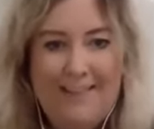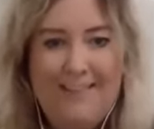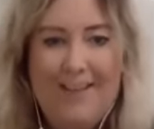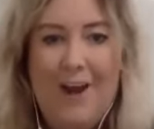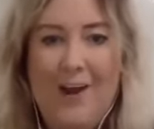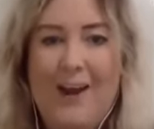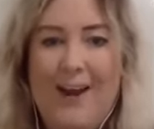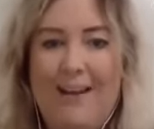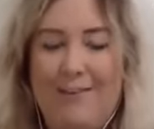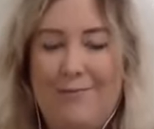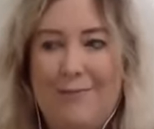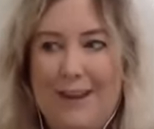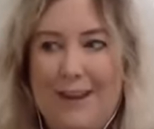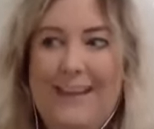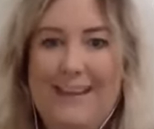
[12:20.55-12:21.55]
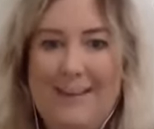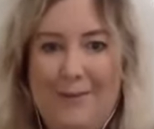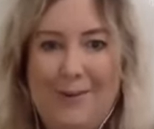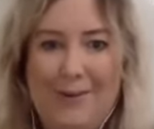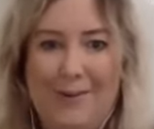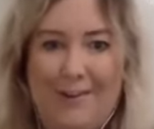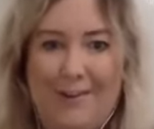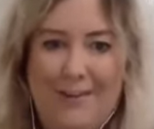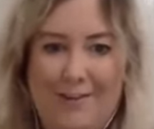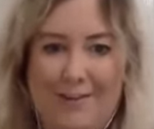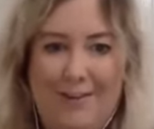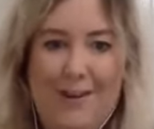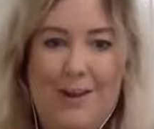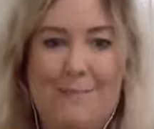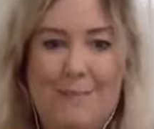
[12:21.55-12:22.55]
So it's really difficult because
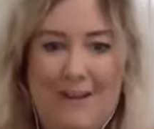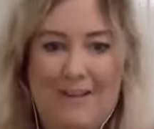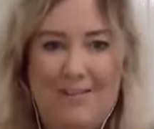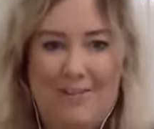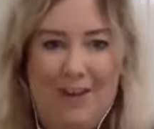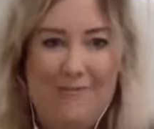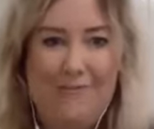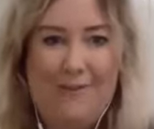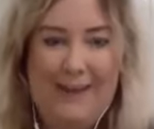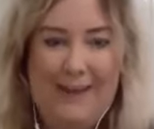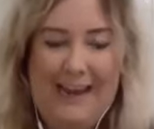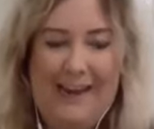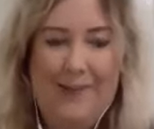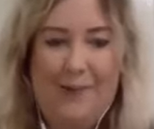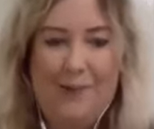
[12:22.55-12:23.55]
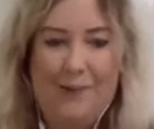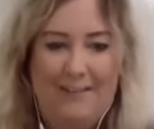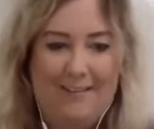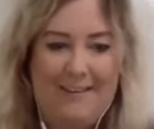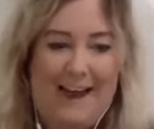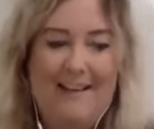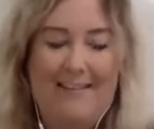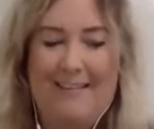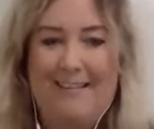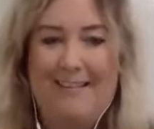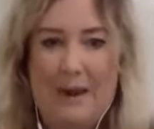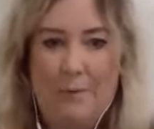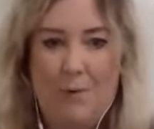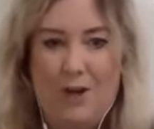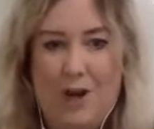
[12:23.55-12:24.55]
consumers generally, all the stats are
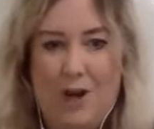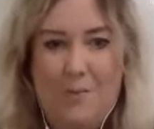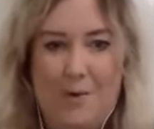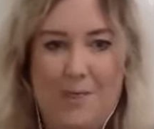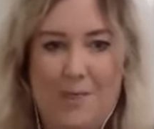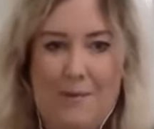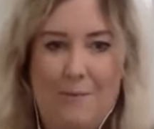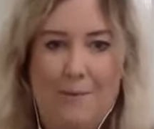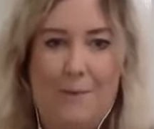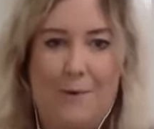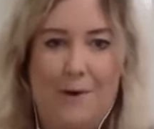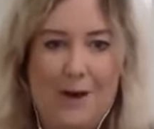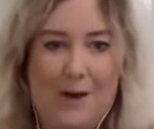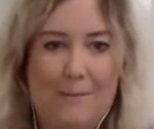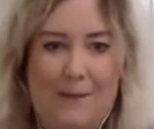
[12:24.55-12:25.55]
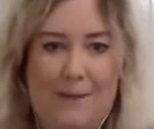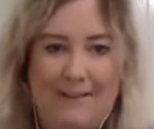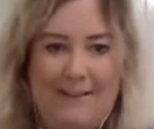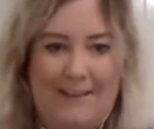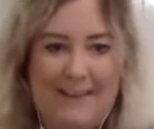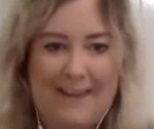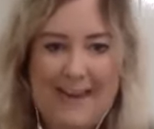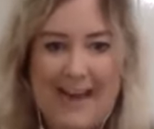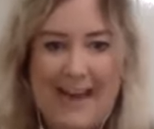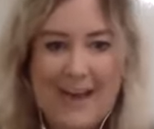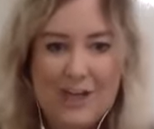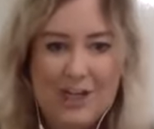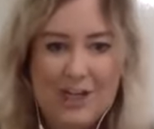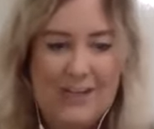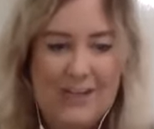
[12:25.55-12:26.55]
saying we don't want them, we want companies to take
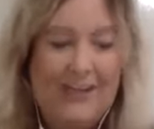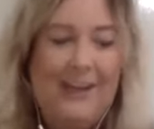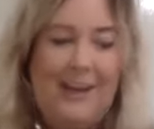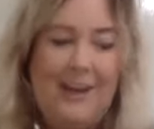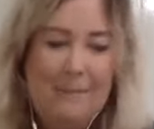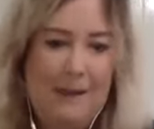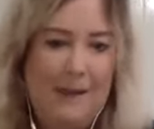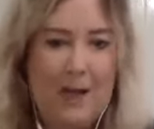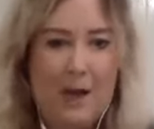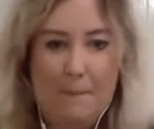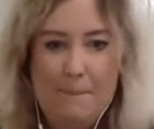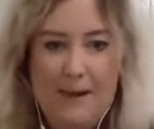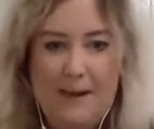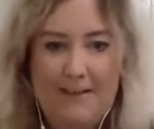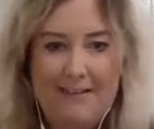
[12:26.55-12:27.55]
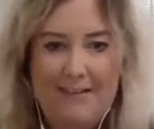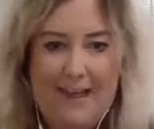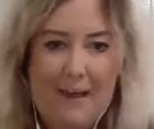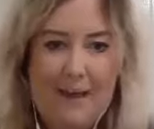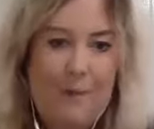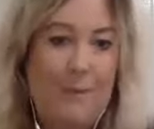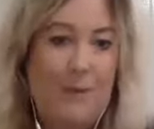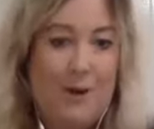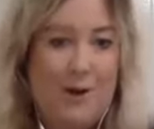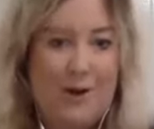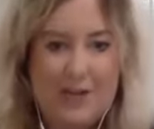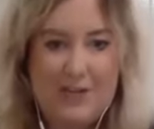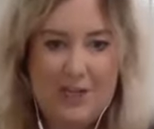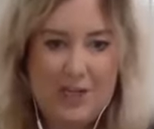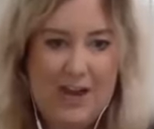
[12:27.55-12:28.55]
action, but the companies are saying, well, we're not
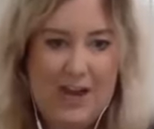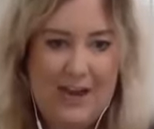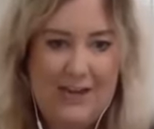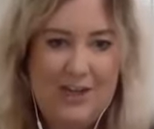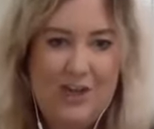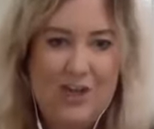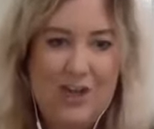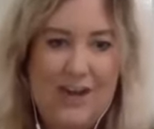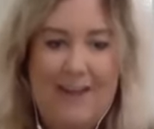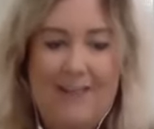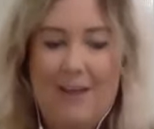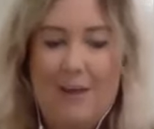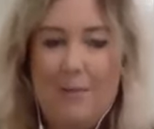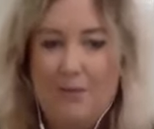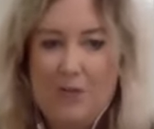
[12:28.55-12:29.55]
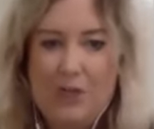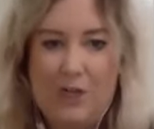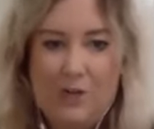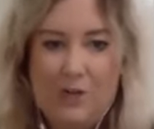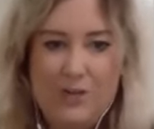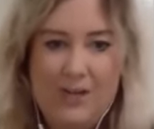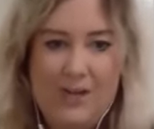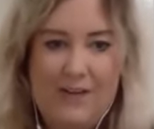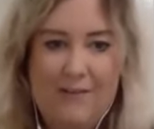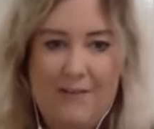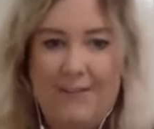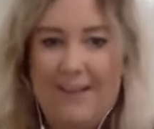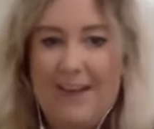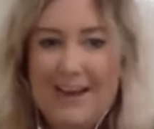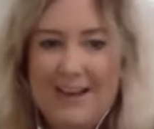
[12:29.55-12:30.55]
going to change, and it's up to you to
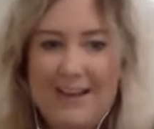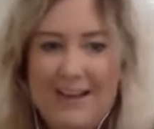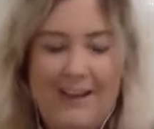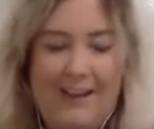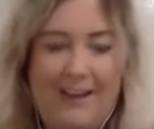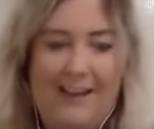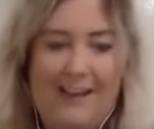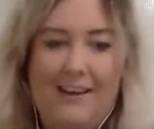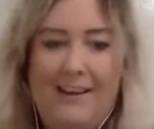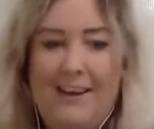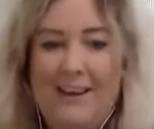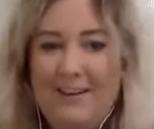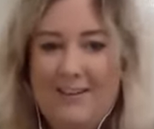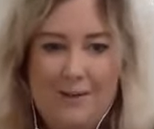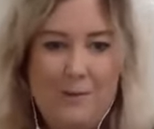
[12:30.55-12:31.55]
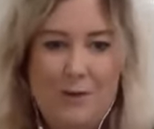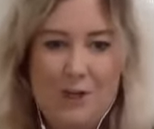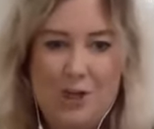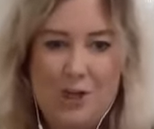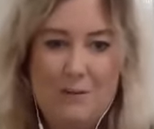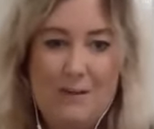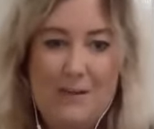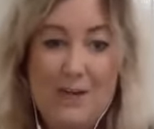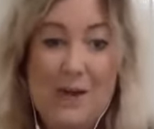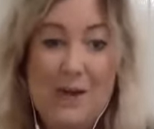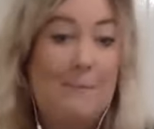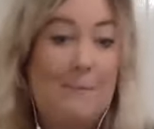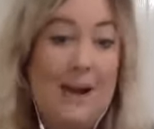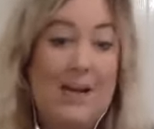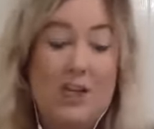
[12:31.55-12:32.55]
recycle and do what you should be
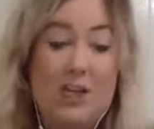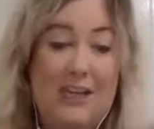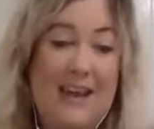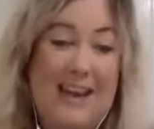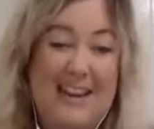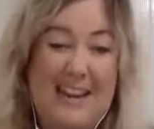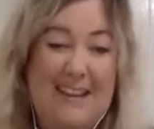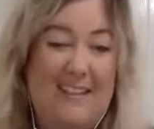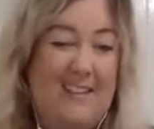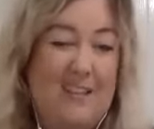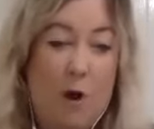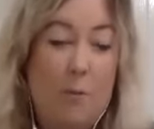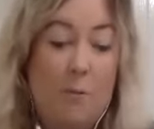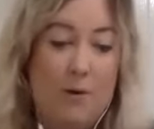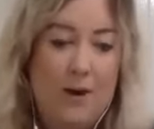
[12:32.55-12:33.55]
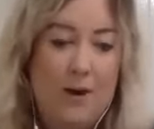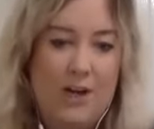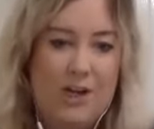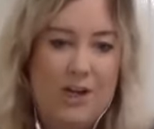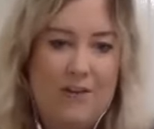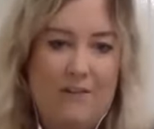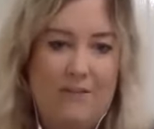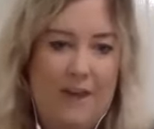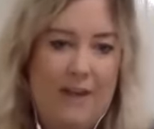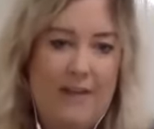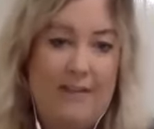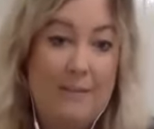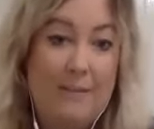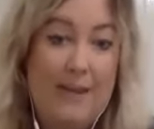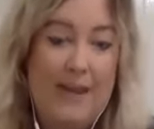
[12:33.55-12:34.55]
doing, but actually they need to stop production and find
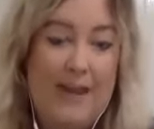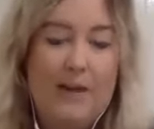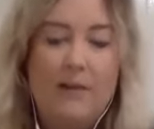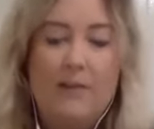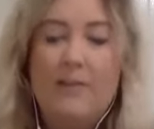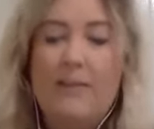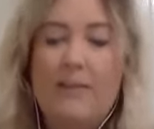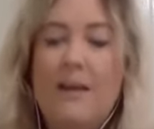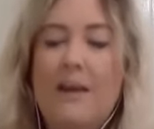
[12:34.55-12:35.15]
something else.